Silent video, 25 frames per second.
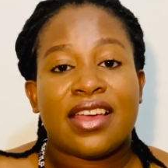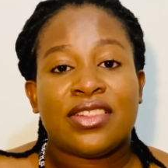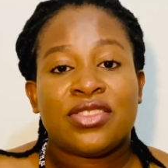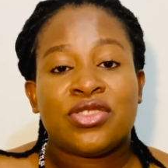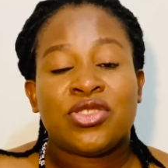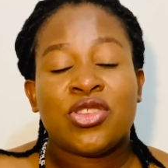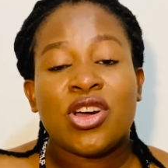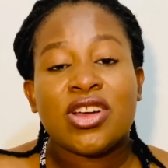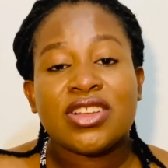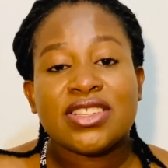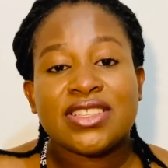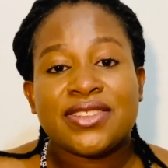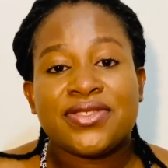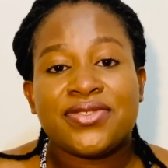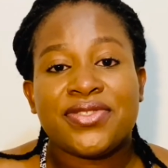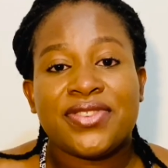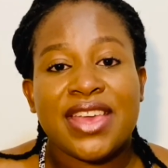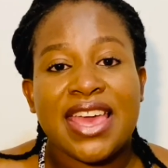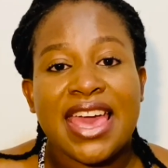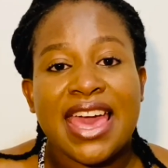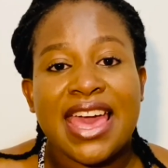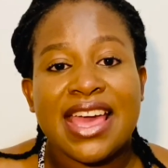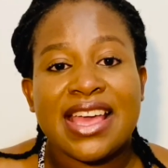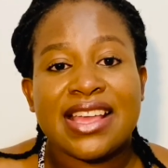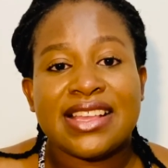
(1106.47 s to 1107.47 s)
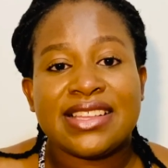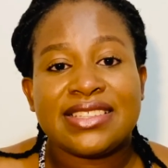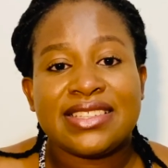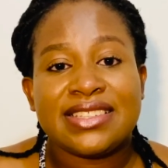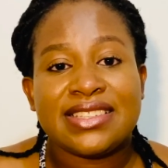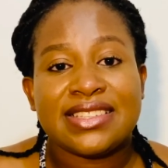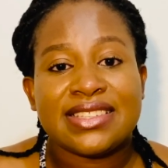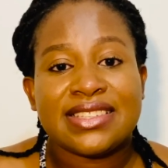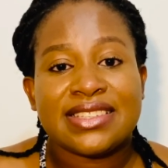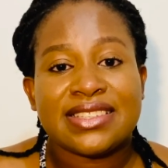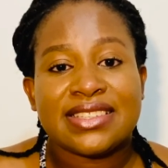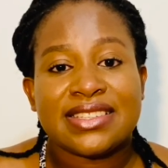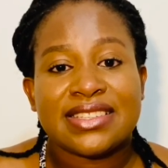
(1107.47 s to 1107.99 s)
Those
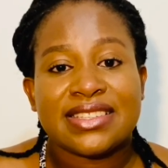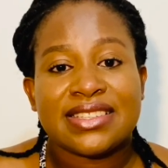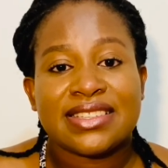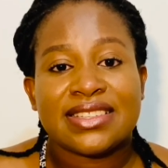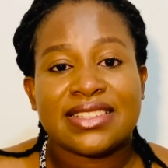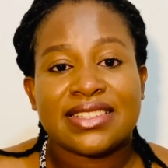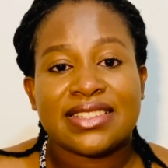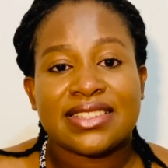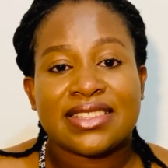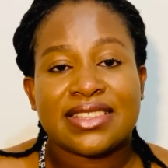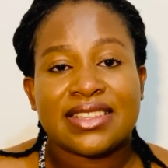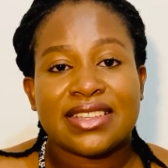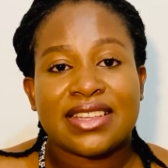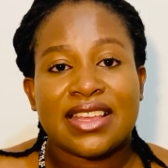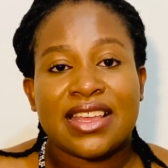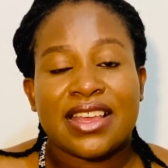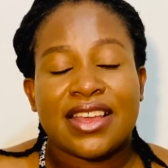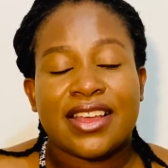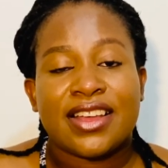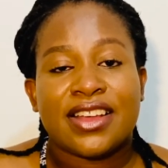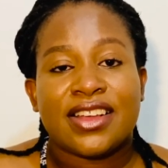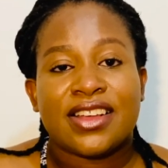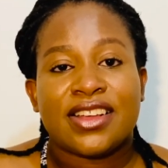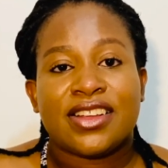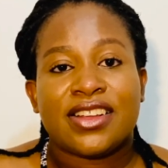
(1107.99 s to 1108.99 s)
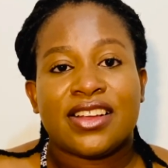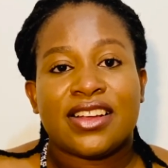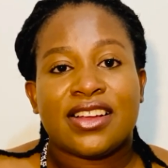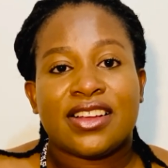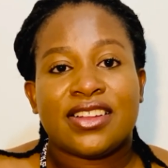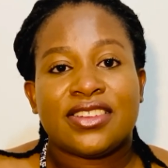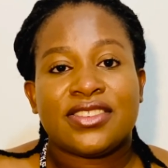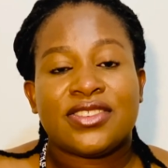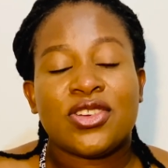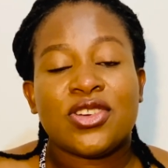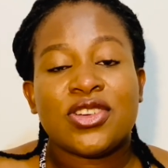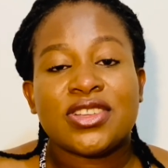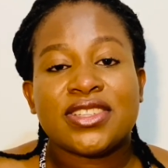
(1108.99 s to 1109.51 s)
fears,
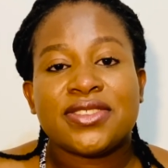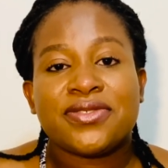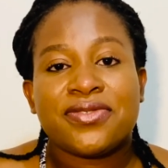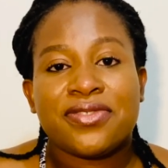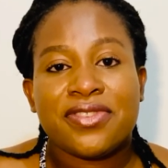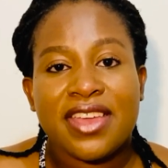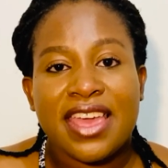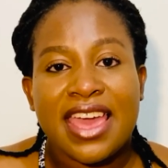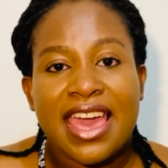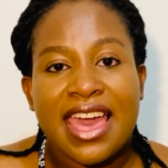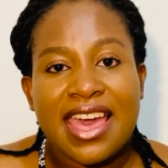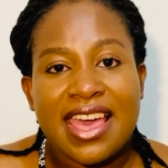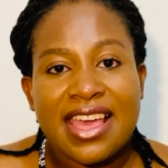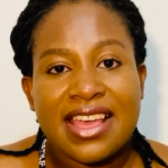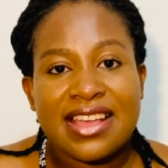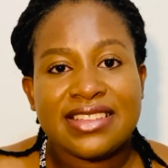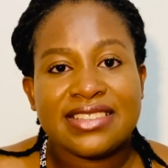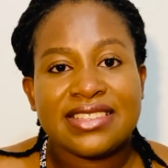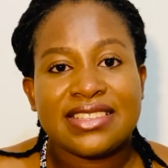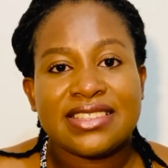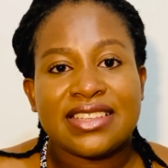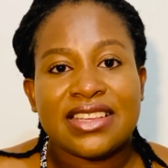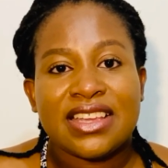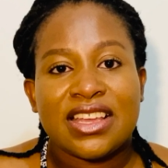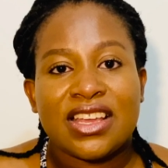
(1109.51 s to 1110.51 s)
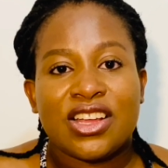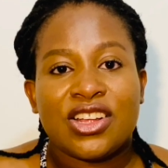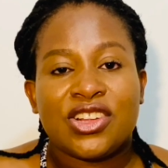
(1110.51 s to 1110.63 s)
those fears,